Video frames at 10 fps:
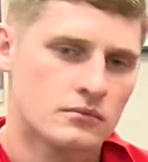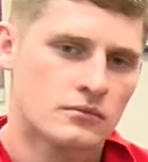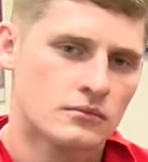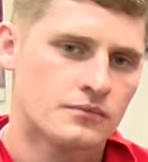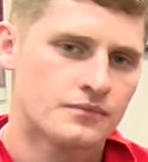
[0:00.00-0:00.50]

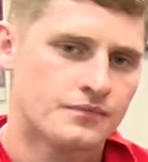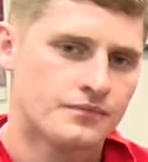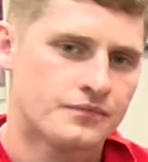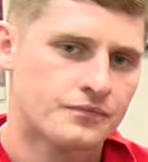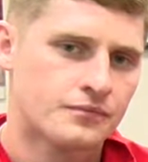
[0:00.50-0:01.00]

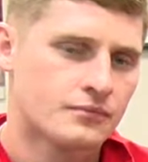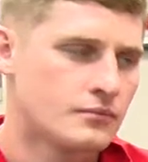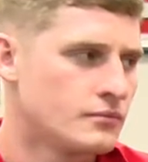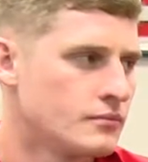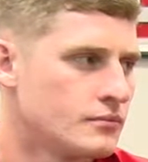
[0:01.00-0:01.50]

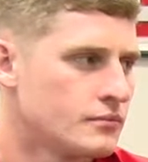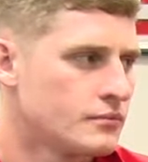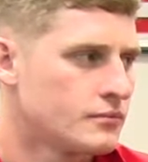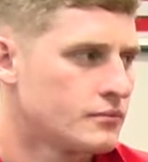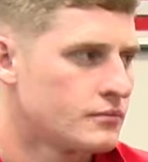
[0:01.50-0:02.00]

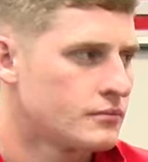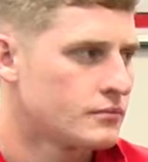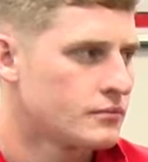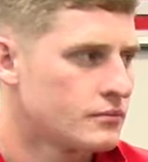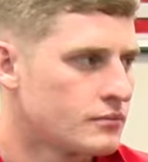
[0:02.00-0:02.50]

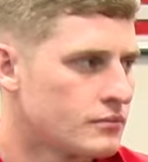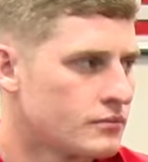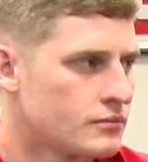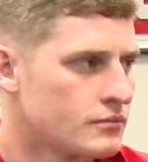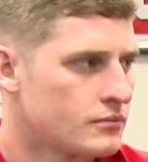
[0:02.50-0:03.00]

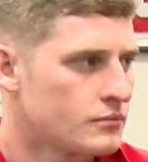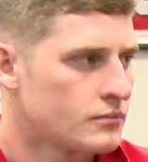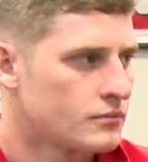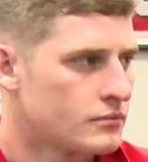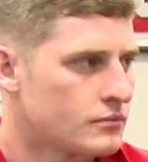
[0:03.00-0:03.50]

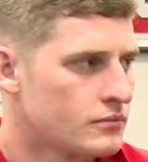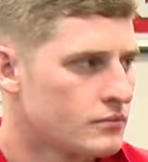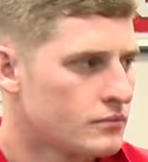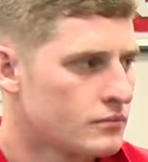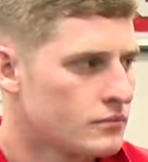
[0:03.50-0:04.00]

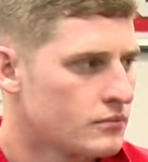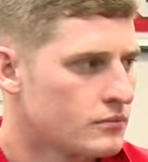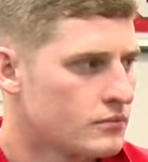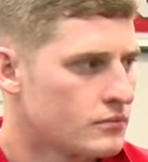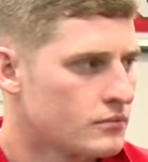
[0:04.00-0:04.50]

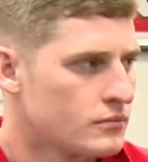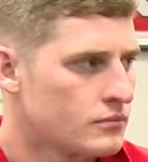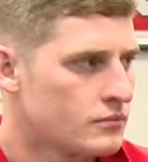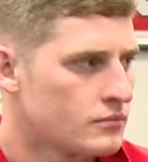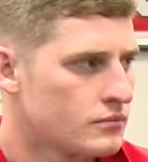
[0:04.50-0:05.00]

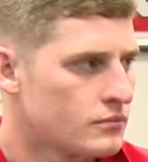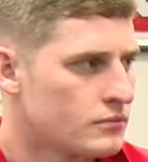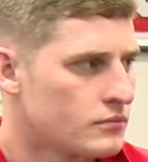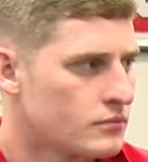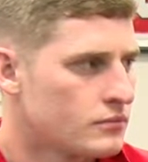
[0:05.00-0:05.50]

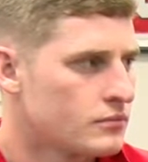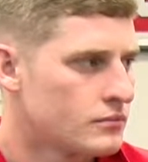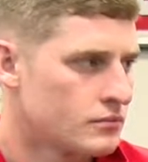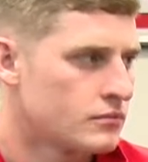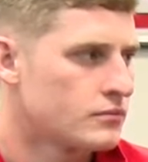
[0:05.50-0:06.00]

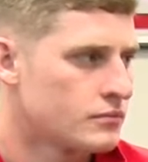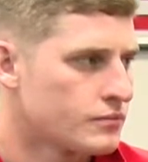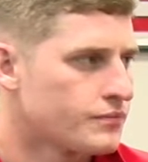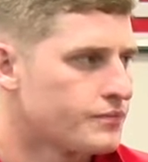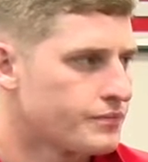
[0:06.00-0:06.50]
(not speaking)